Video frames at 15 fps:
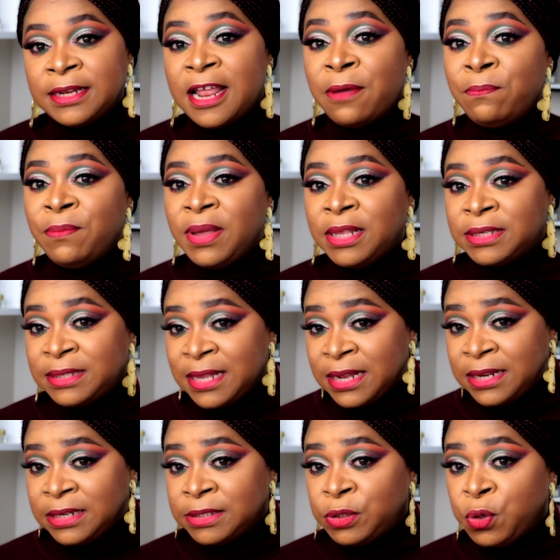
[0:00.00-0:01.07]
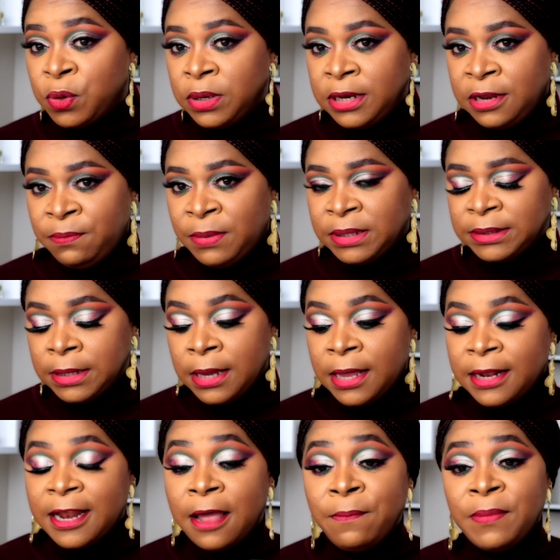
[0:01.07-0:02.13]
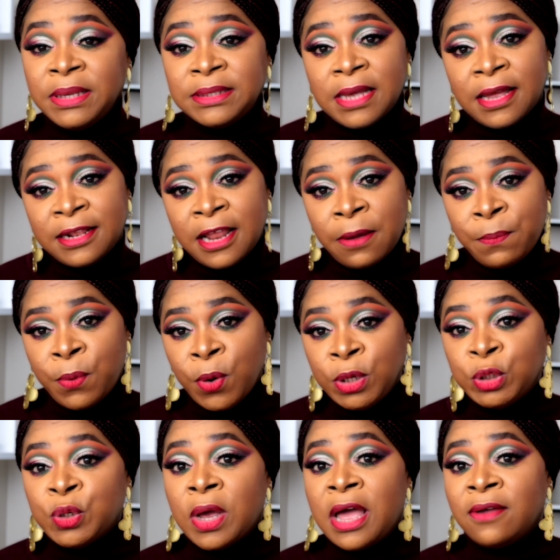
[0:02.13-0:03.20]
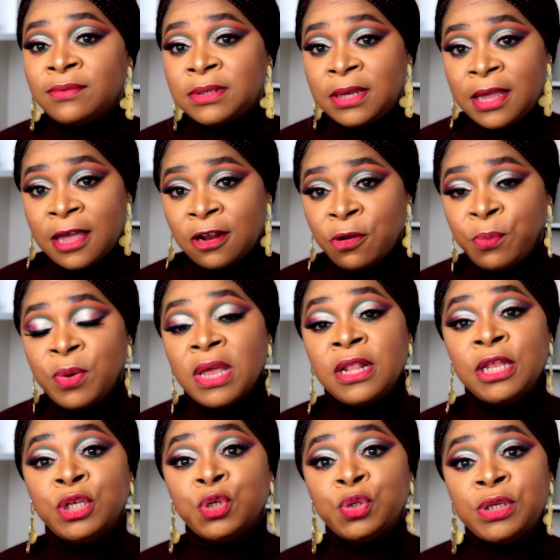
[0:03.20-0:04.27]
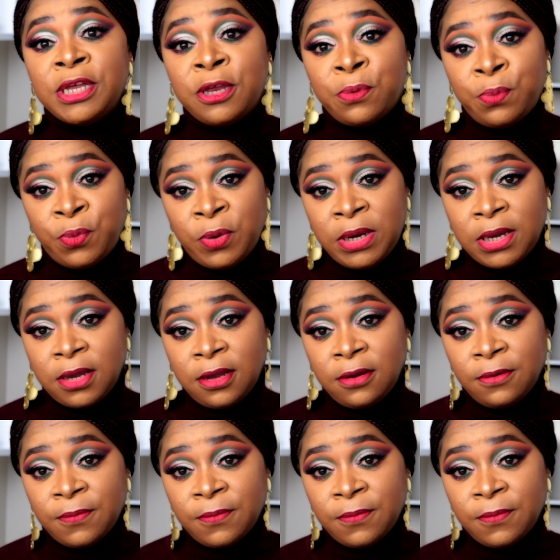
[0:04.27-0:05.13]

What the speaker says: That means that is your limit. That means at that point you have to get up, you need to take a break.